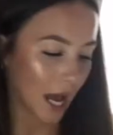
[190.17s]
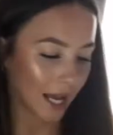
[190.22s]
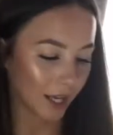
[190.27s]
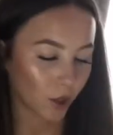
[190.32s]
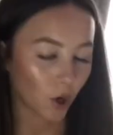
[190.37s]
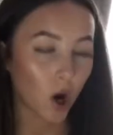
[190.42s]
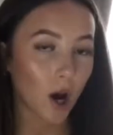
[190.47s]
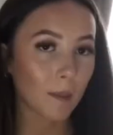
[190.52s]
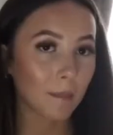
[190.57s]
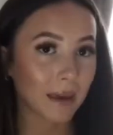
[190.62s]
I
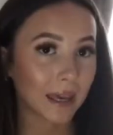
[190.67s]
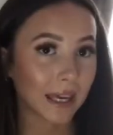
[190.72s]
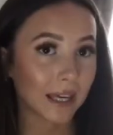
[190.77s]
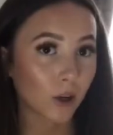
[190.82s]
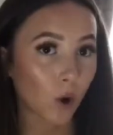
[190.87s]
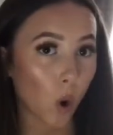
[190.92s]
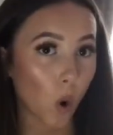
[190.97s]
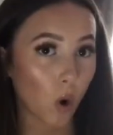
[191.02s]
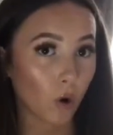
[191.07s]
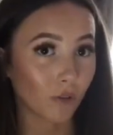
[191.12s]
got a
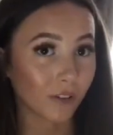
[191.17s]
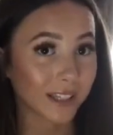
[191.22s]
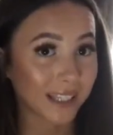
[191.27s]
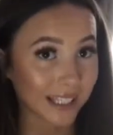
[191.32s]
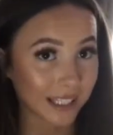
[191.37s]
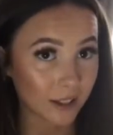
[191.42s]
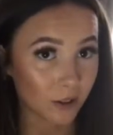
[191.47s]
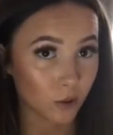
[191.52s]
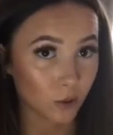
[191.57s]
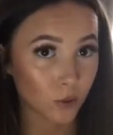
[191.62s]
pair of
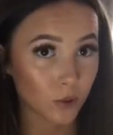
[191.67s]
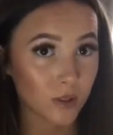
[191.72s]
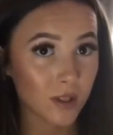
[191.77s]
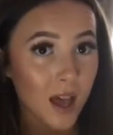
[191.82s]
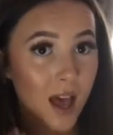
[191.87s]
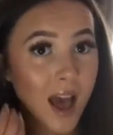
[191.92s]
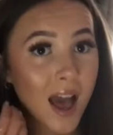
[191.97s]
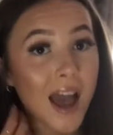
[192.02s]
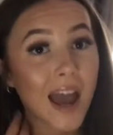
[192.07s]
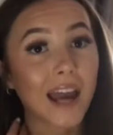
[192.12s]
heels,
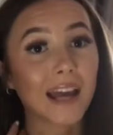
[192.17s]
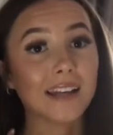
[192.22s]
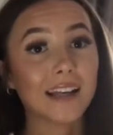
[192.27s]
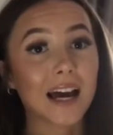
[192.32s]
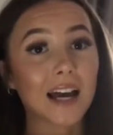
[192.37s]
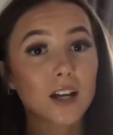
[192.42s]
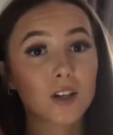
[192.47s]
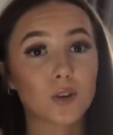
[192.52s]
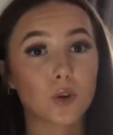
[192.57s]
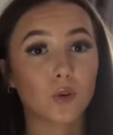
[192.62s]
and
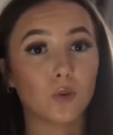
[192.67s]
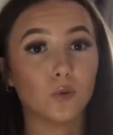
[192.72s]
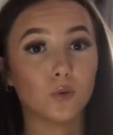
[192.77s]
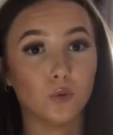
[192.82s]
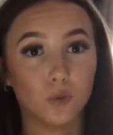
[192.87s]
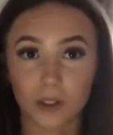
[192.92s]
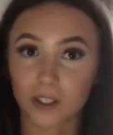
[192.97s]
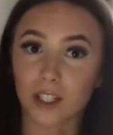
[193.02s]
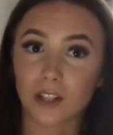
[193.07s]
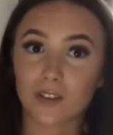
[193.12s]
that is
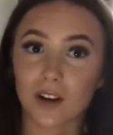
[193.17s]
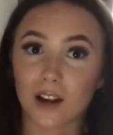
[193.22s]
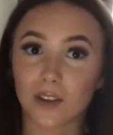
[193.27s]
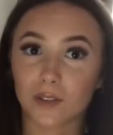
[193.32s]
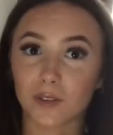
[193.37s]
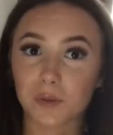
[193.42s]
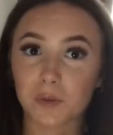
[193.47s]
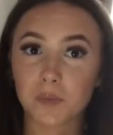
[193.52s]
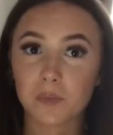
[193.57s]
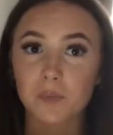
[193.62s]
really
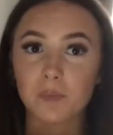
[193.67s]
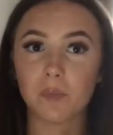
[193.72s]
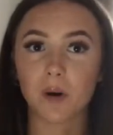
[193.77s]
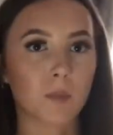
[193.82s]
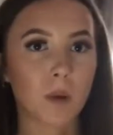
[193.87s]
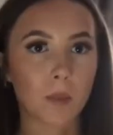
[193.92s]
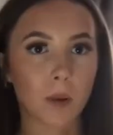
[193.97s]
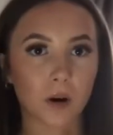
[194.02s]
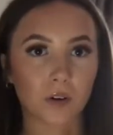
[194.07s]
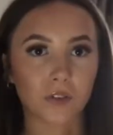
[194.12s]
random. For
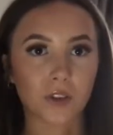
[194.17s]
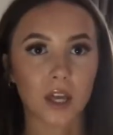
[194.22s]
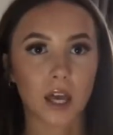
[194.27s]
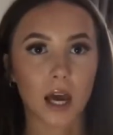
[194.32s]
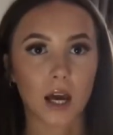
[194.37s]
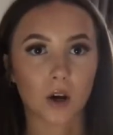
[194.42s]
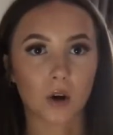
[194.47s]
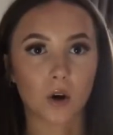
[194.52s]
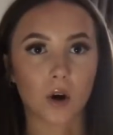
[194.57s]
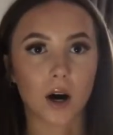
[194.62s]
my birthday,
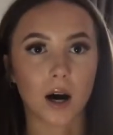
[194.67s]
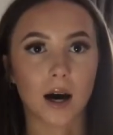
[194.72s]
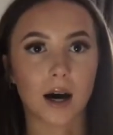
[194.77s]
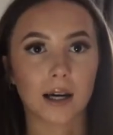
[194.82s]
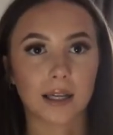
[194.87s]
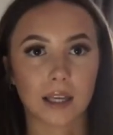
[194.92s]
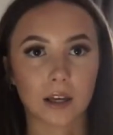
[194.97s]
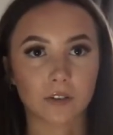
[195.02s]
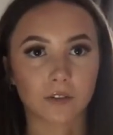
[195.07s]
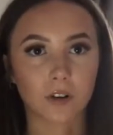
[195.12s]
I got
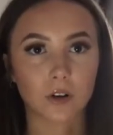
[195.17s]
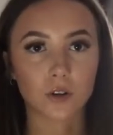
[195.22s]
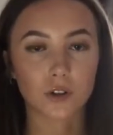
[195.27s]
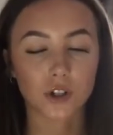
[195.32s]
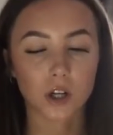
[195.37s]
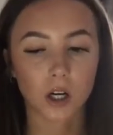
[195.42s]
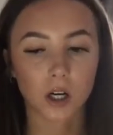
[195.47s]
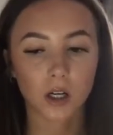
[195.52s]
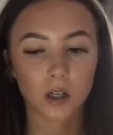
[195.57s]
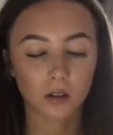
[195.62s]
a gift
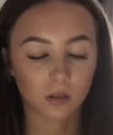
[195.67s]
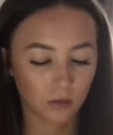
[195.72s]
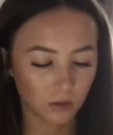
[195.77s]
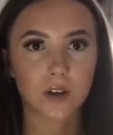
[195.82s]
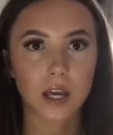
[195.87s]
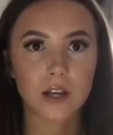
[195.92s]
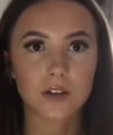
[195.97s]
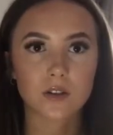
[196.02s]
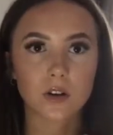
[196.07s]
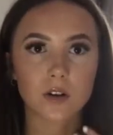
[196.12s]
voucher for
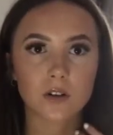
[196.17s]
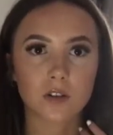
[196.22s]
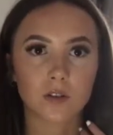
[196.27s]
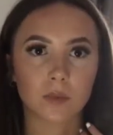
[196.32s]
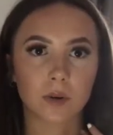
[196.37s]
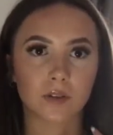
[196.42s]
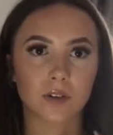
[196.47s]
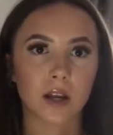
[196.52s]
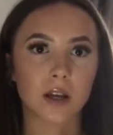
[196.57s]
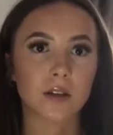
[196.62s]
ASOS
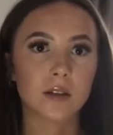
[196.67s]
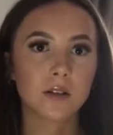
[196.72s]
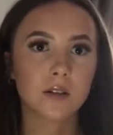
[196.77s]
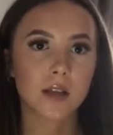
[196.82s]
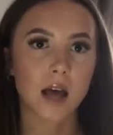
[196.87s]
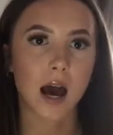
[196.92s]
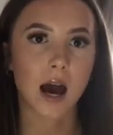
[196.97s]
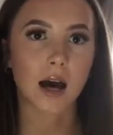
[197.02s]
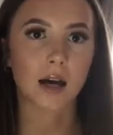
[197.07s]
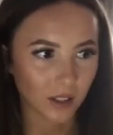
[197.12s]
with my
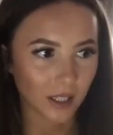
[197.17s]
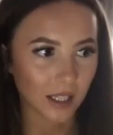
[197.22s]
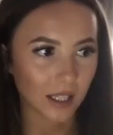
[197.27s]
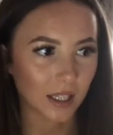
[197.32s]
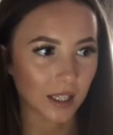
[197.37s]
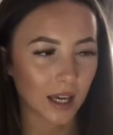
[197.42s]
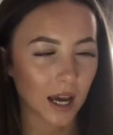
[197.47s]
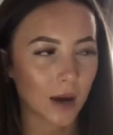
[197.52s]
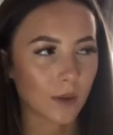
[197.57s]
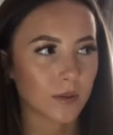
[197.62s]
friends. I
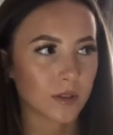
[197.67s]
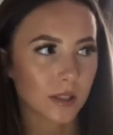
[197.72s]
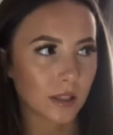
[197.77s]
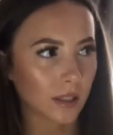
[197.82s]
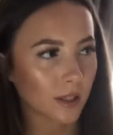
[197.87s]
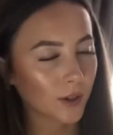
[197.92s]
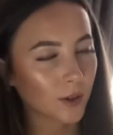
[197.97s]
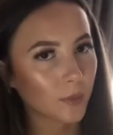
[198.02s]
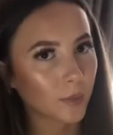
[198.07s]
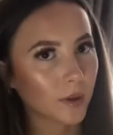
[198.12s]
was
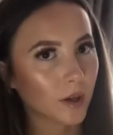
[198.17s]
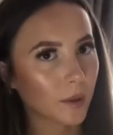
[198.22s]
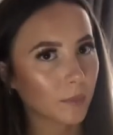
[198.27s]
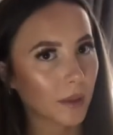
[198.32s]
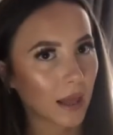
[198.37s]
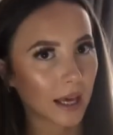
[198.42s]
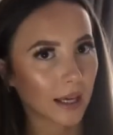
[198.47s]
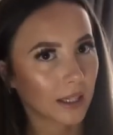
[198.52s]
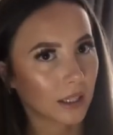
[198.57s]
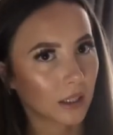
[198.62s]
needing a pair of
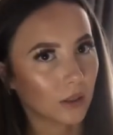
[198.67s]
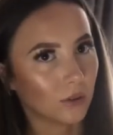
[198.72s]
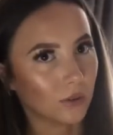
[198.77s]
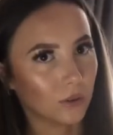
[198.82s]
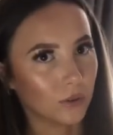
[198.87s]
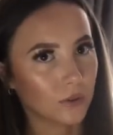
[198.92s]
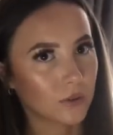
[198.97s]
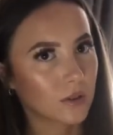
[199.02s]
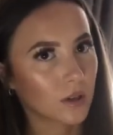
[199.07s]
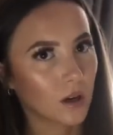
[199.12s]
black
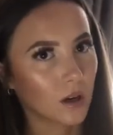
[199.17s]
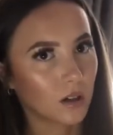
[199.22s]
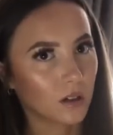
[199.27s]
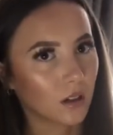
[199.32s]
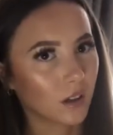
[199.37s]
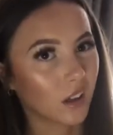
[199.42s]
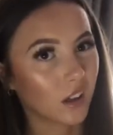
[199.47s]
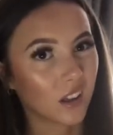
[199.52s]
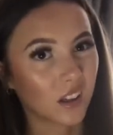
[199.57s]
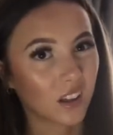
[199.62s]
heels,
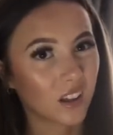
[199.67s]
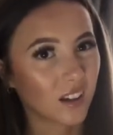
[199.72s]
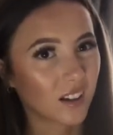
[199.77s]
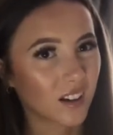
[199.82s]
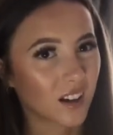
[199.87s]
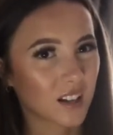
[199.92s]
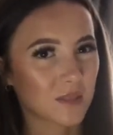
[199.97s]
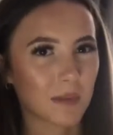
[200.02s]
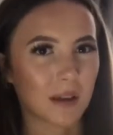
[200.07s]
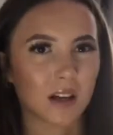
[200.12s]
like,
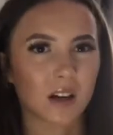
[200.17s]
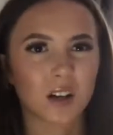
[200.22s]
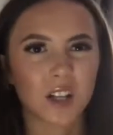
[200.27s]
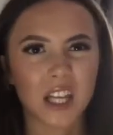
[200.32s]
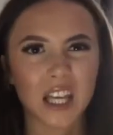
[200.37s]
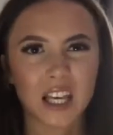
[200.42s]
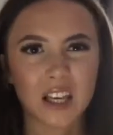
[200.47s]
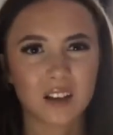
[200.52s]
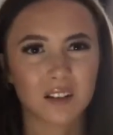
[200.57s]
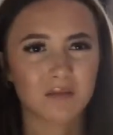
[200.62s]
because mine are
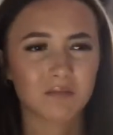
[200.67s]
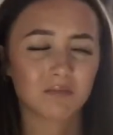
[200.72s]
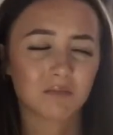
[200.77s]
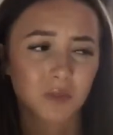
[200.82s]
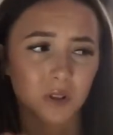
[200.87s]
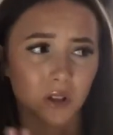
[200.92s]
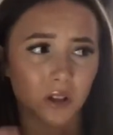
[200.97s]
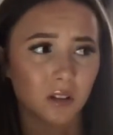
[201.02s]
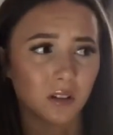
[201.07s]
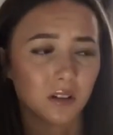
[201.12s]
like
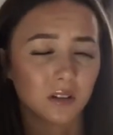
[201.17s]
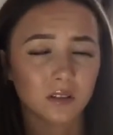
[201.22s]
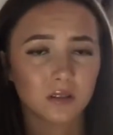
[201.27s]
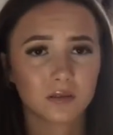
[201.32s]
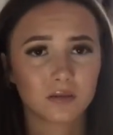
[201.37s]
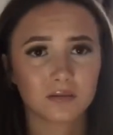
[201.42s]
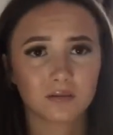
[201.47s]
pure